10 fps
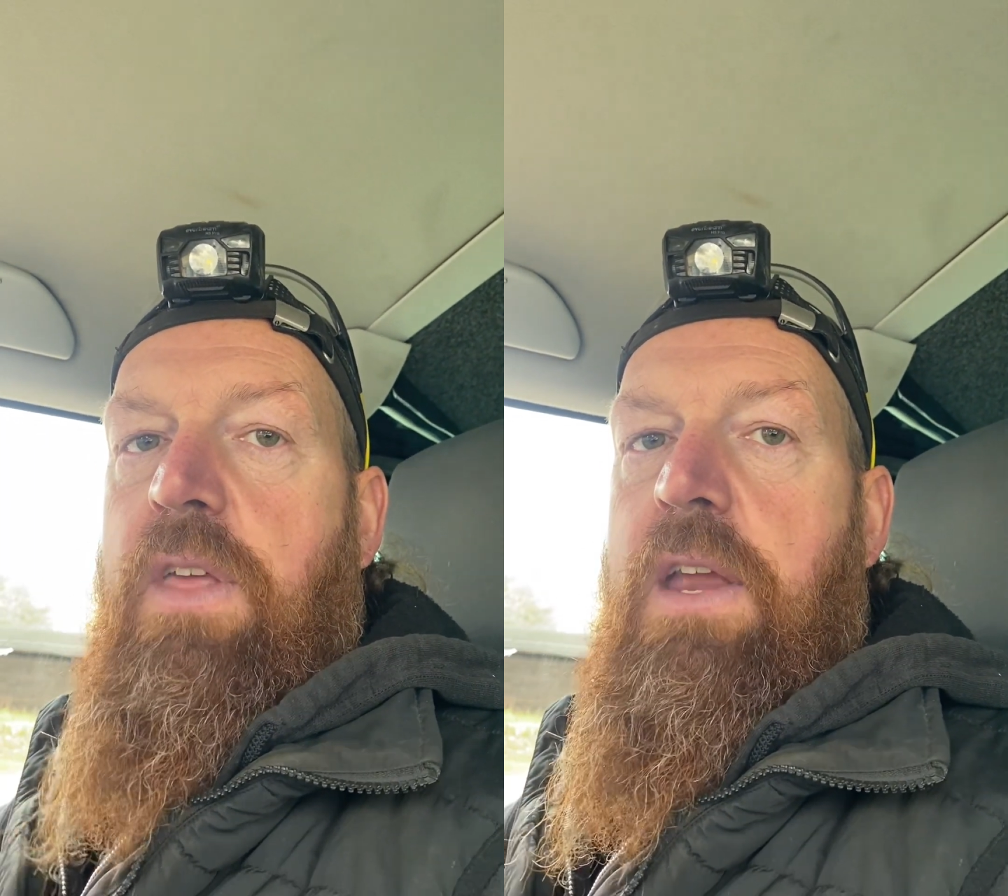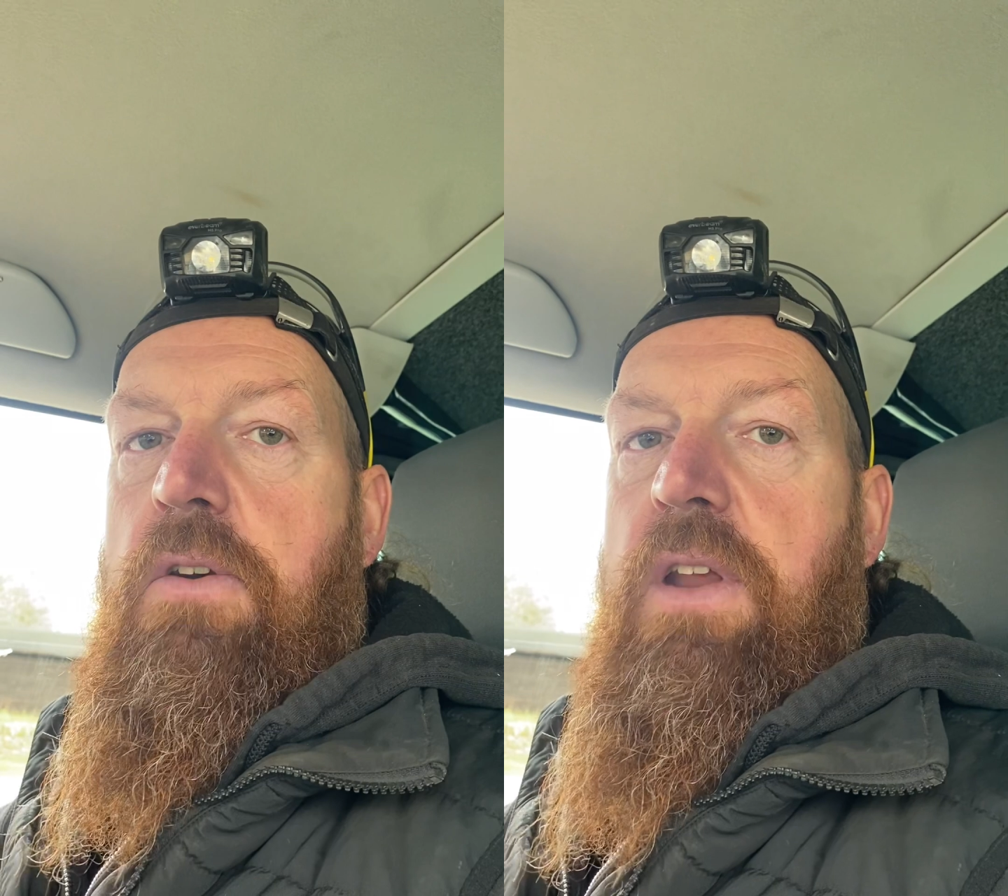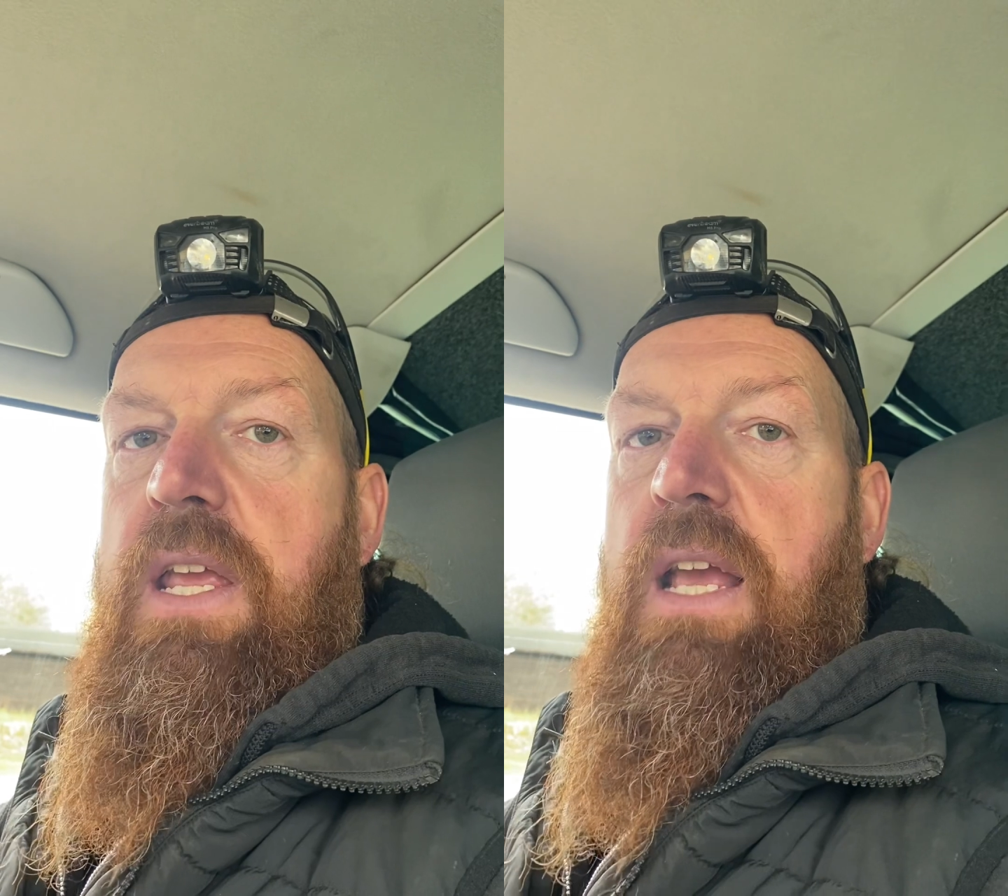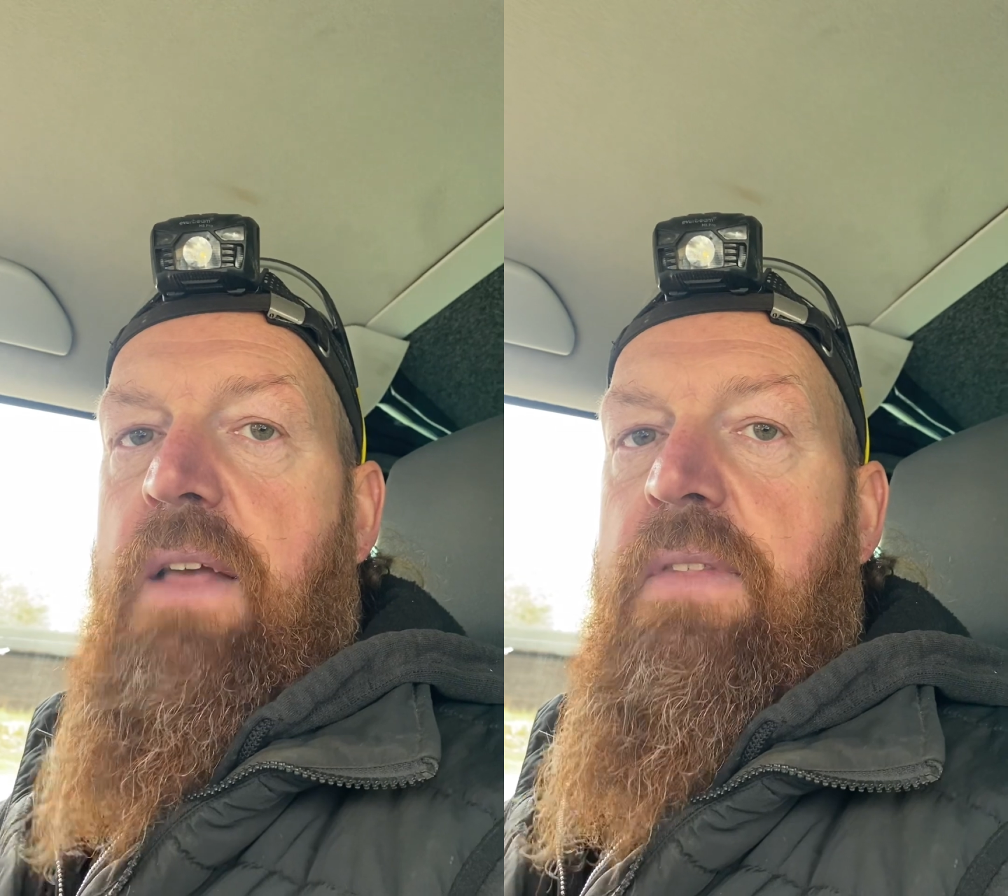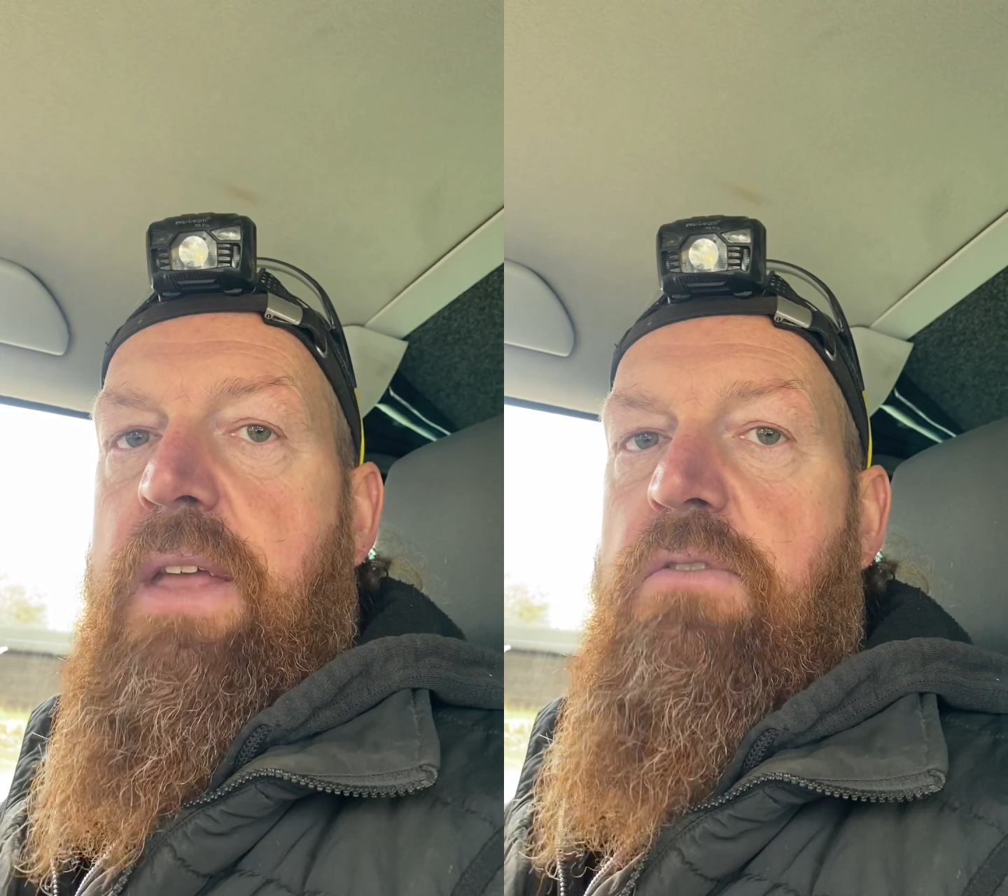theory
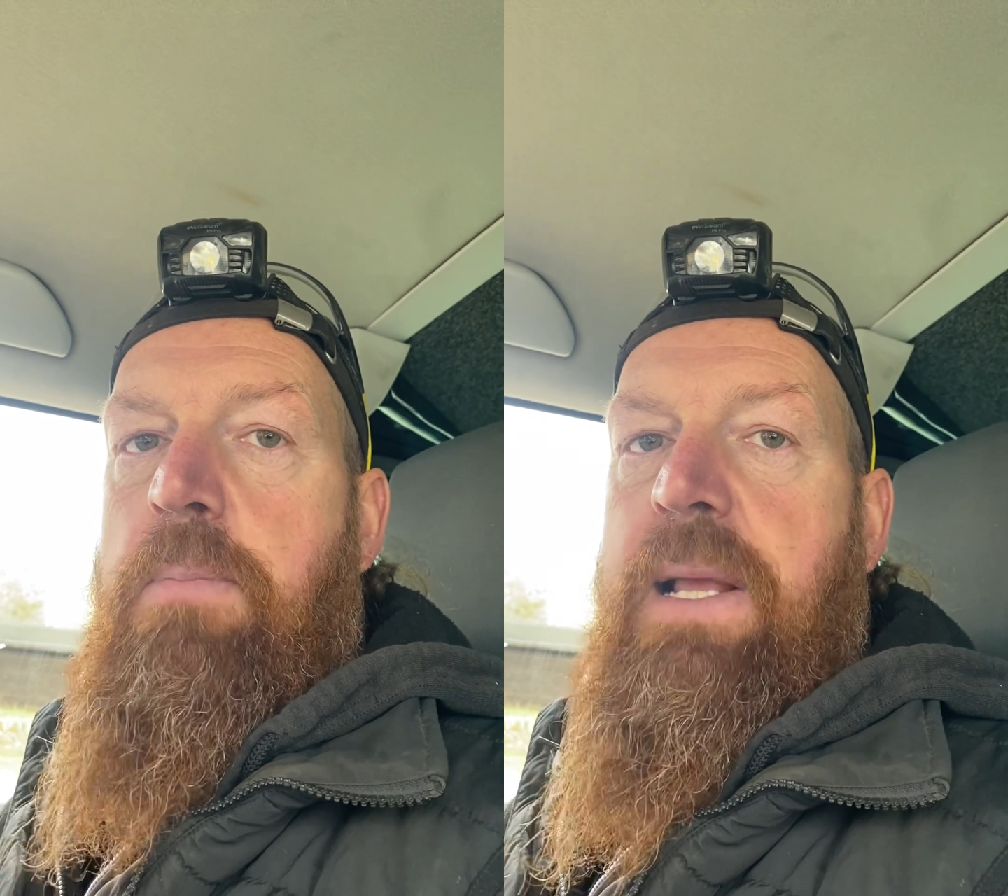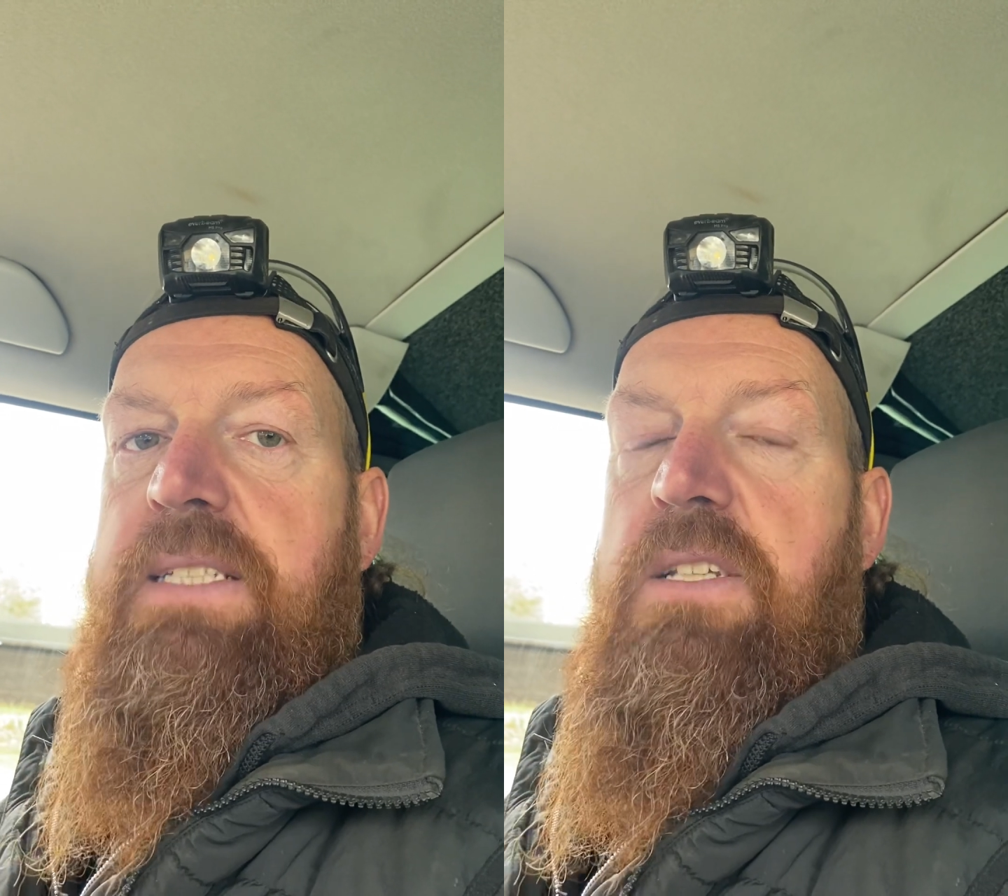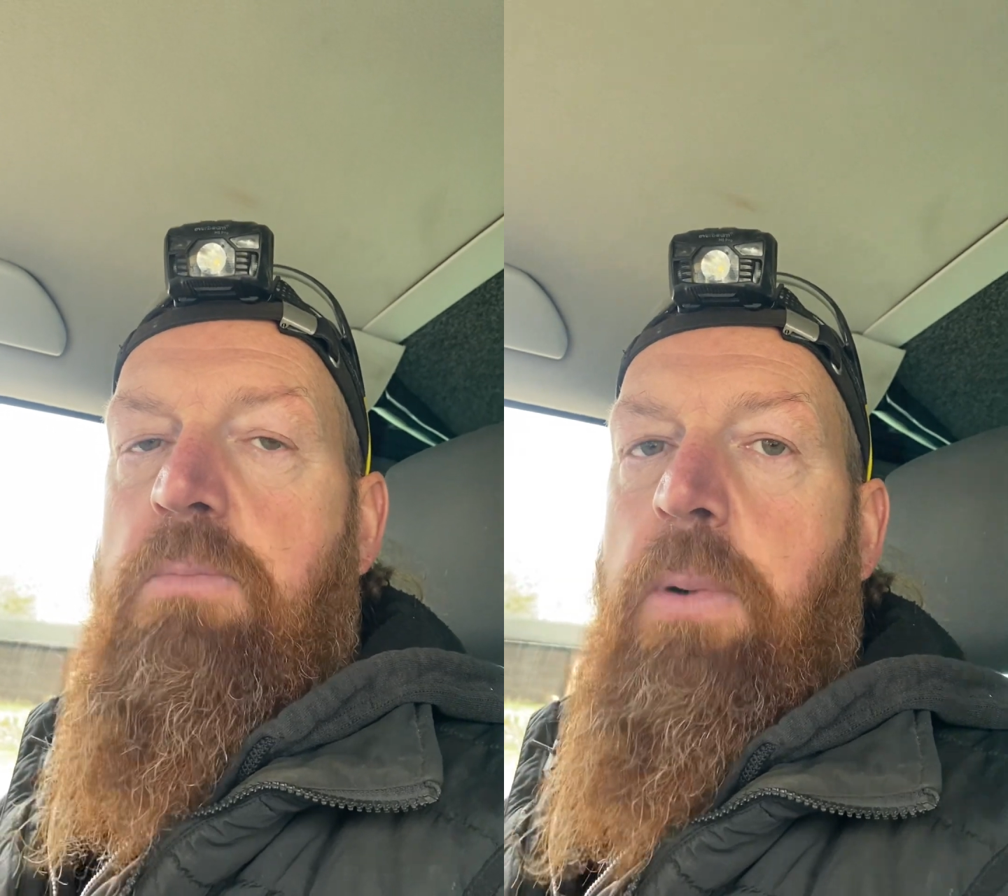and then replacing